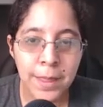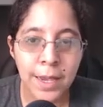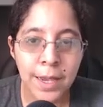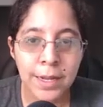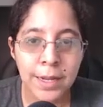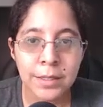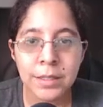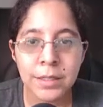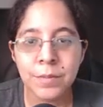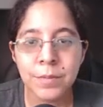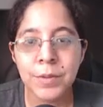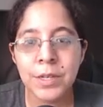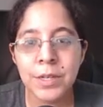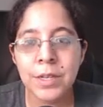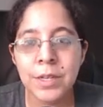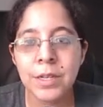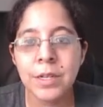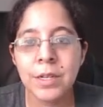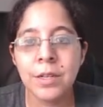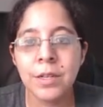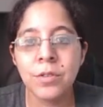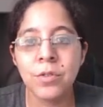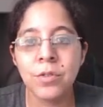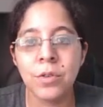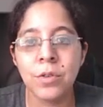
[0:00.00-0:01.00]
at the
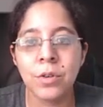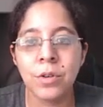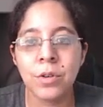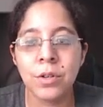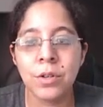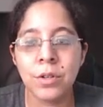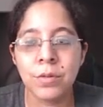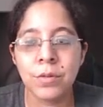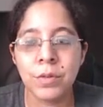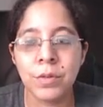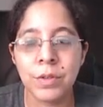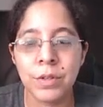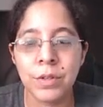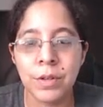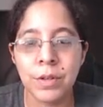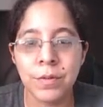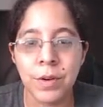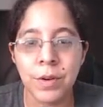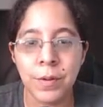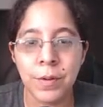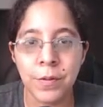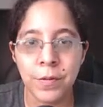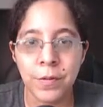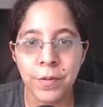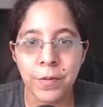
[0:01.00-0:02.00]
beginning, you're going to receive
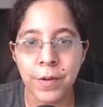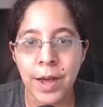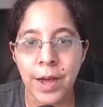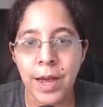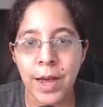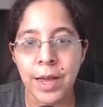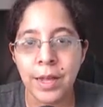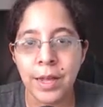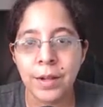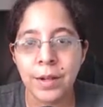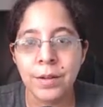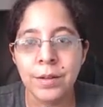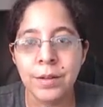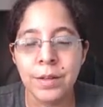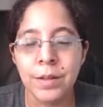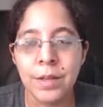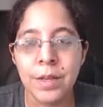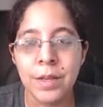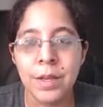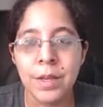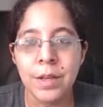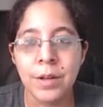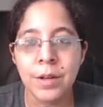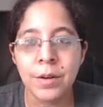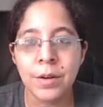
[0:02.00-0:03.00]
a file,
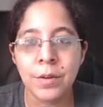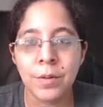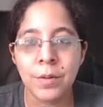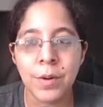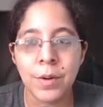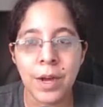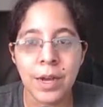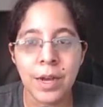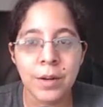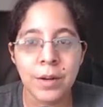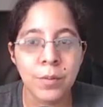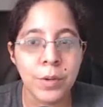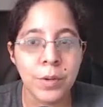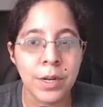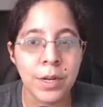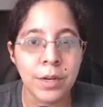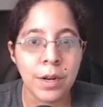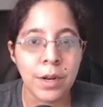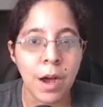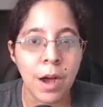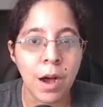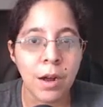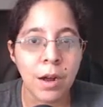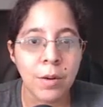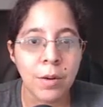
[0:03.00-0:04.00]
right, with an
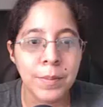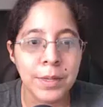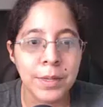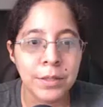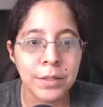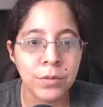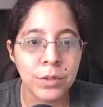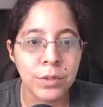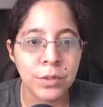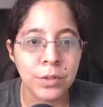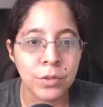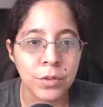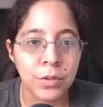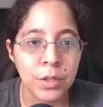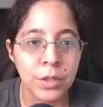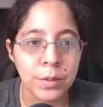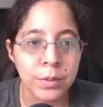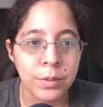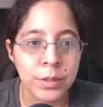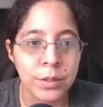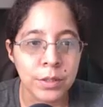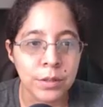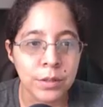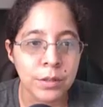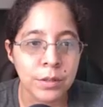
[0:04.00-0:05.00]
automated
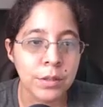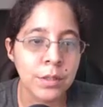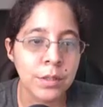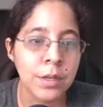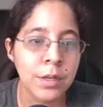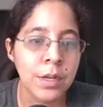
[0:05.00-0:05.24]
transcription.